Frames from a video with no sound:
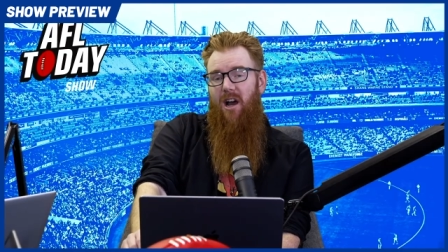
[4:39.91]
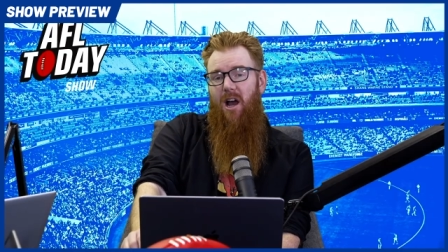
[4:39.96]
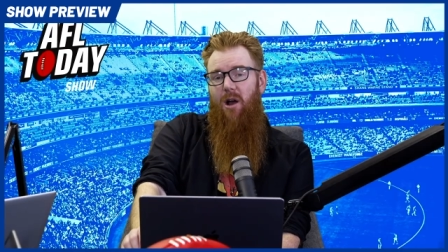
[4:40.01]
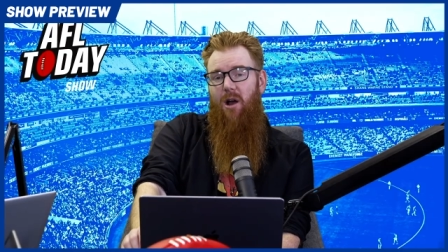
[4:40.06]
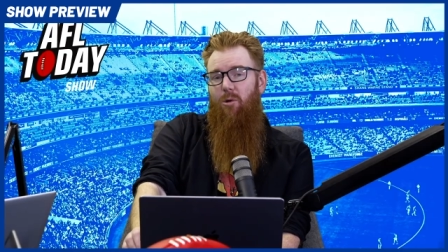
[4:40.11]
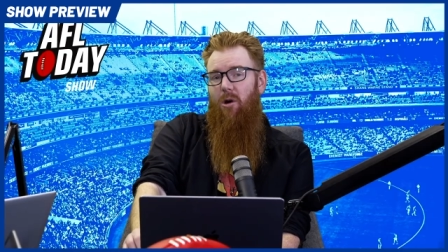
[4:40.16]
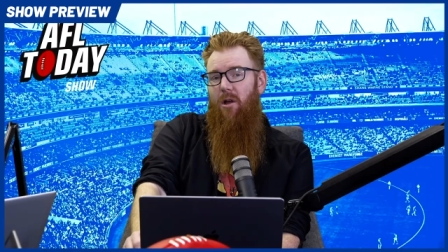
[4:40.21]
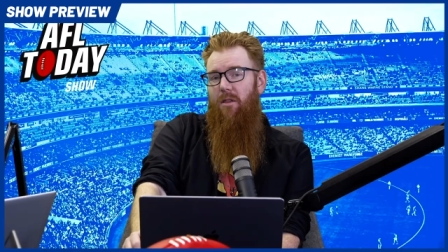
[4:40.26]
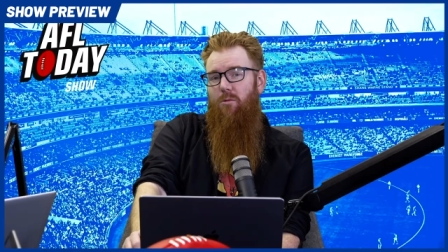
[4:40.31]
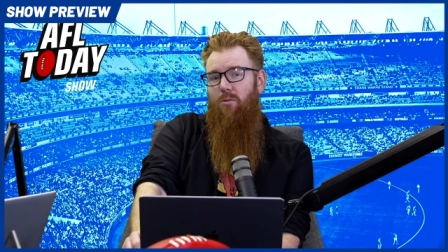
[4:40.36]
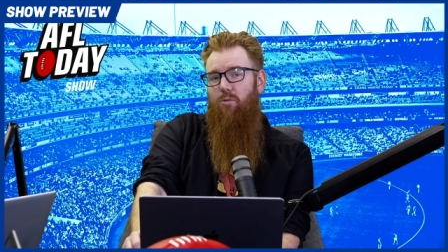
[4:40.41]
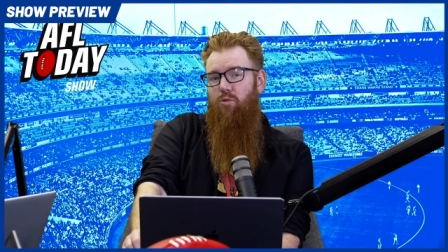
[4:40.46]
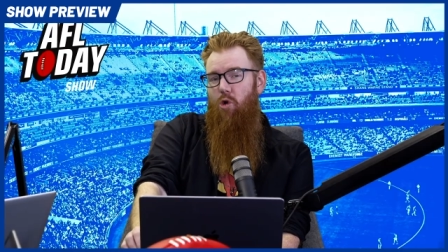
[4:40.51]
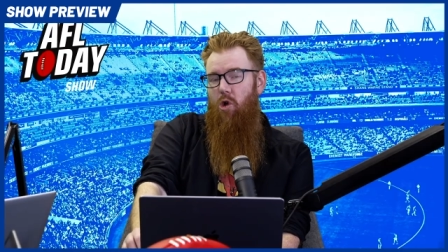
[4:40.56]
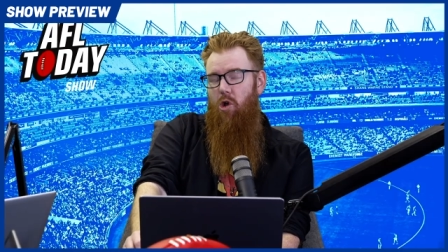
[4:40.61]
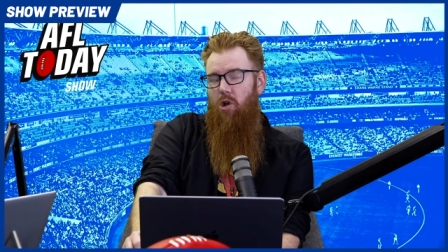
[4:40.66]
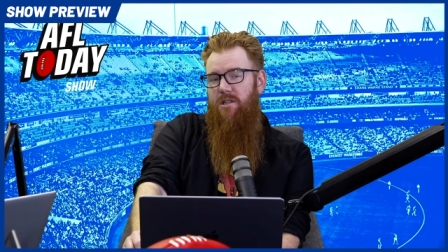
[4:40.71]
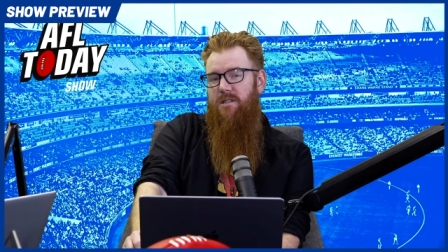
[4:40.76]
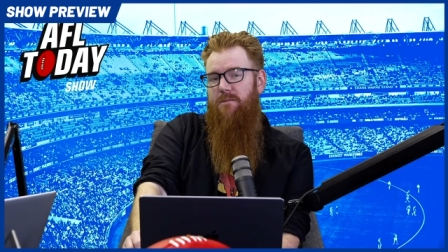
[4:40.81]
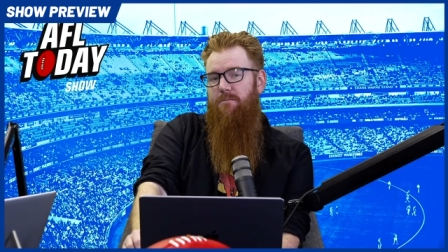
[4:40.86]
You know what the
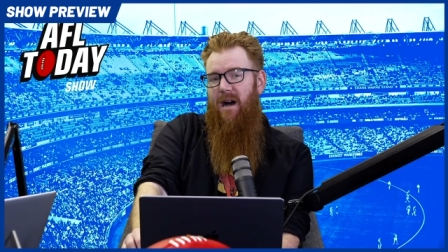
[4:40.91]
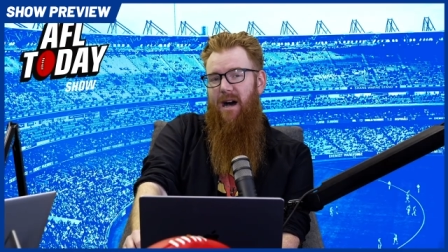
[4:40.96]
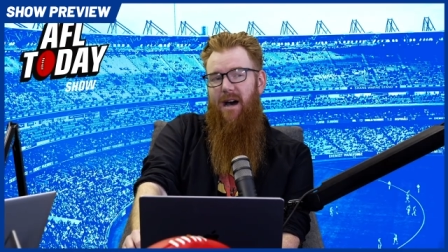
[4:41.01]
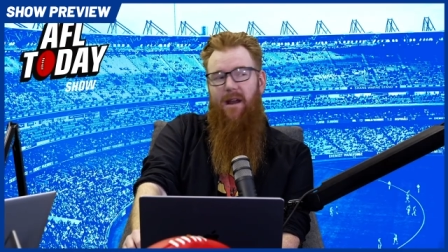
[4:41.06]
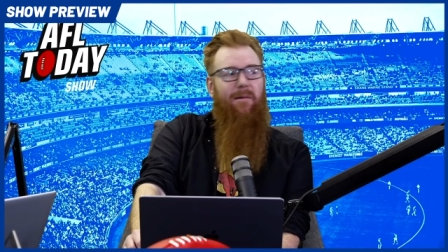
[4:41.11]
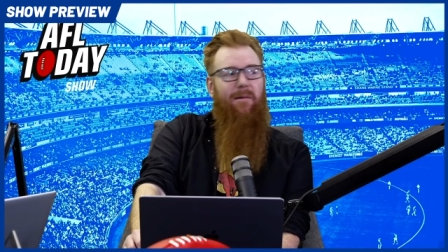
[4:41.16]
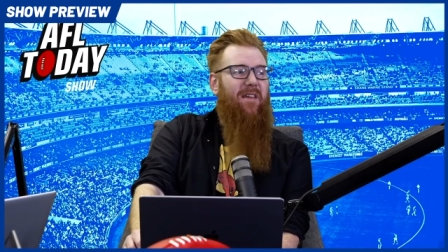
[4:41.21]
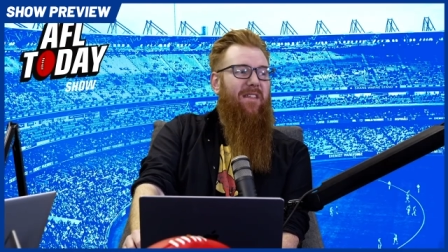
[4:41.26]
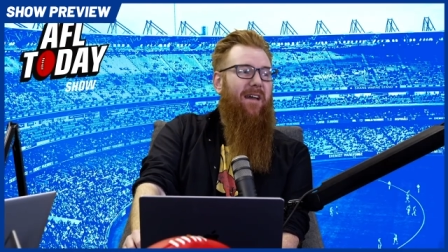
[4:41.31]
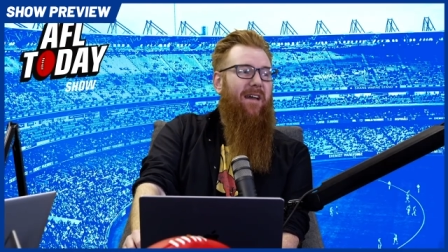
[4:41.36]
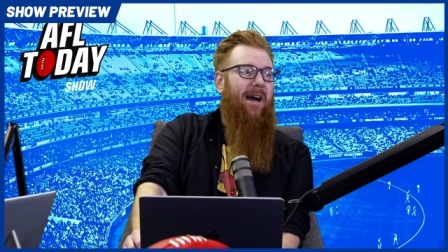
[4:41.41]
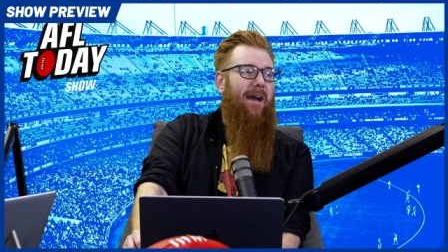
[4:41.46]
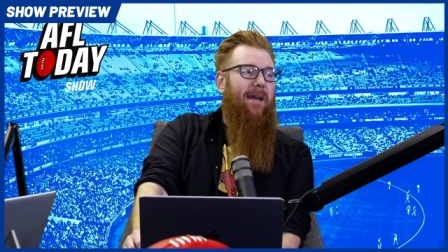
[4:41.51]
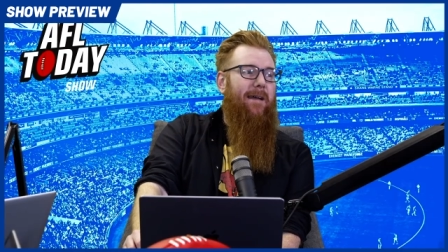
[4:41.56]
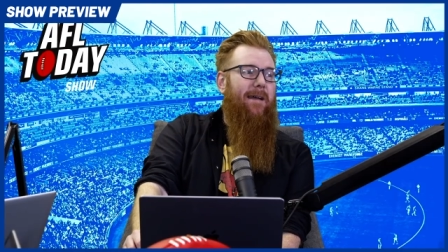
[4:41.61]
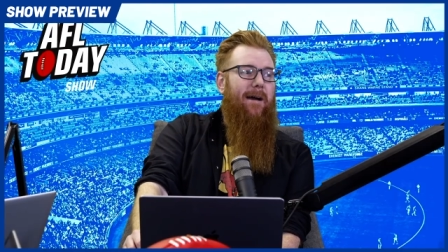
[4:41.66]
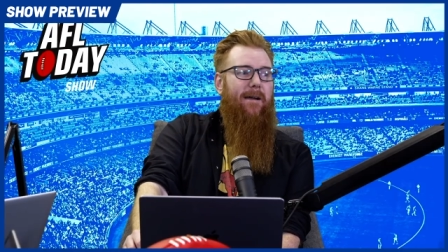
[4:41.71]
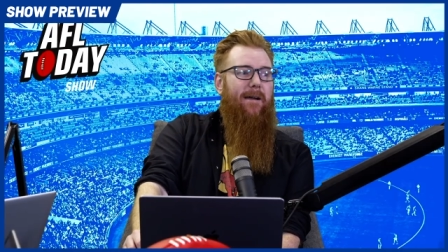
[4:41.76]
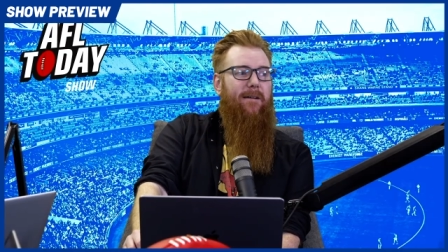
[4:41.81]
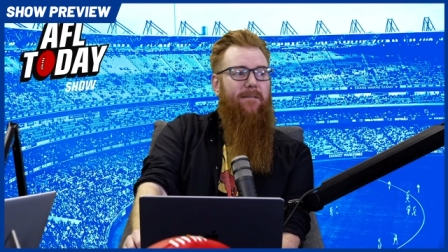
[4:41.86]
worst part about the
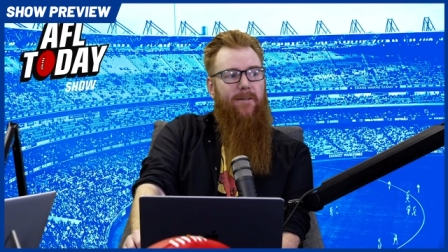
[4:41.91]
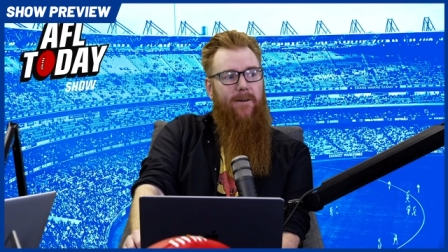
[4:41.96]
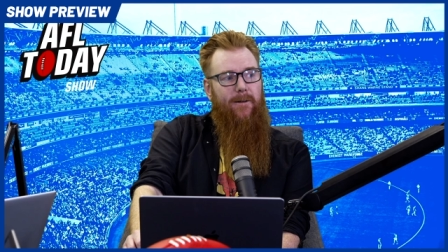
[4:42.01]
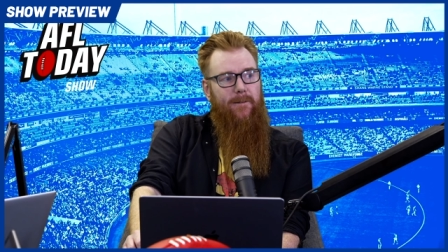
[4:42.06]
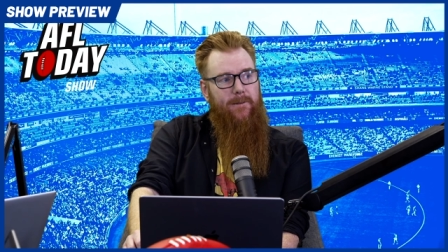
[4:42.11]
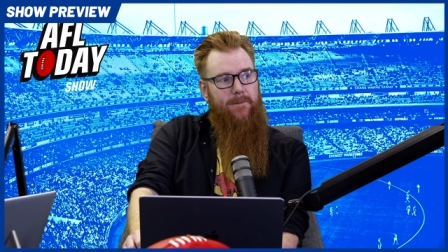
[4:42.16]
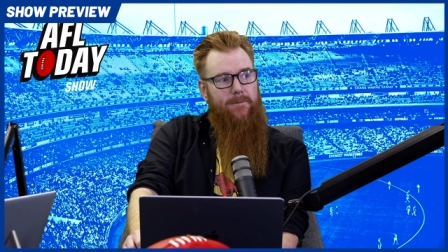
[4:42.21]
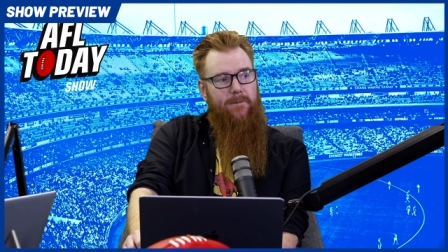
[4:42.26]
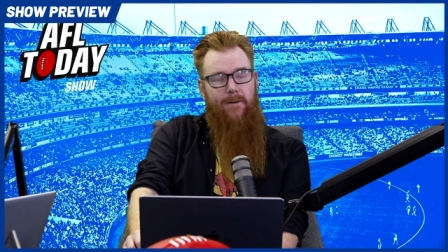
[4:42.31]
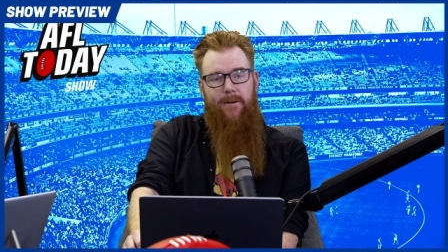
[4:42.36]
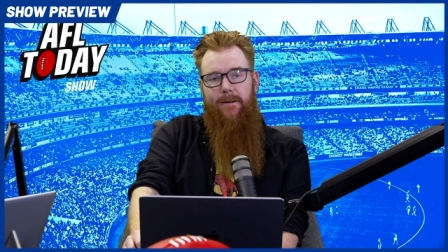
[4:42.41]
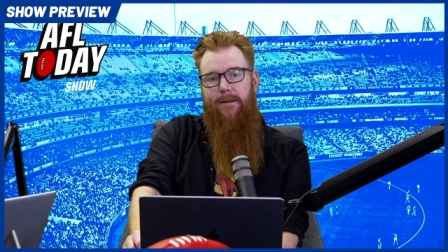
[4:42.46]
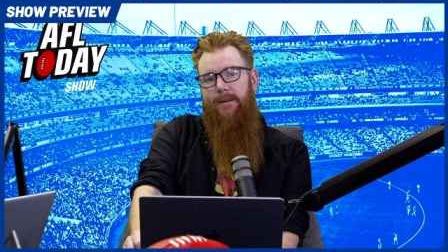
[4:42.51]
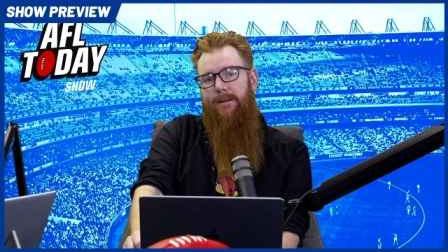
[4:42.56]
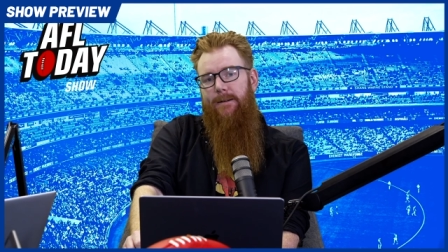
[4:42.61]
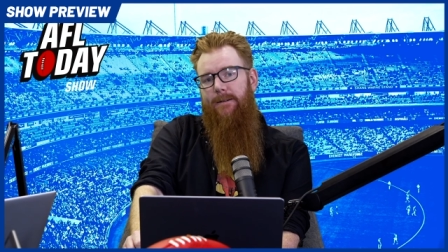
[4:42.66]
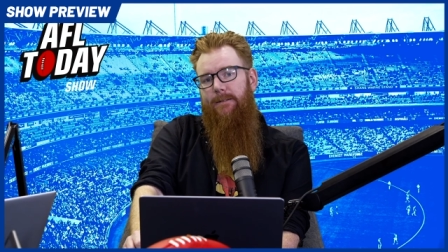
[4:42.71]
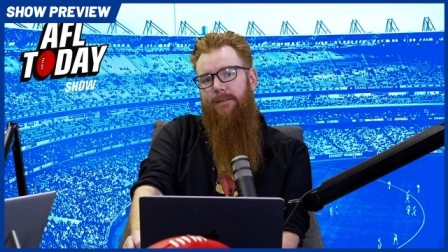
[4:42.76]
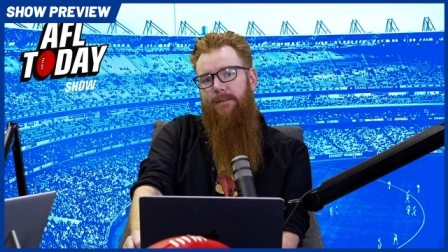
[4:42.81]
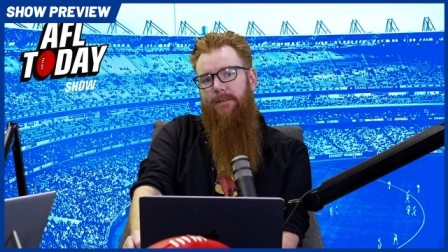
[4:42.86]
AFL is right
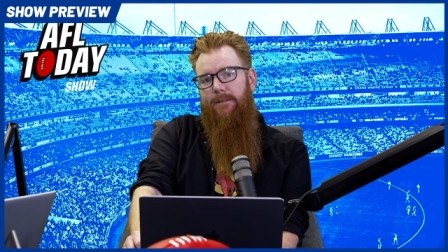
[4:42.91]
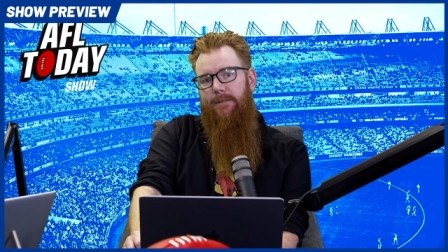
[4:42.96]
now?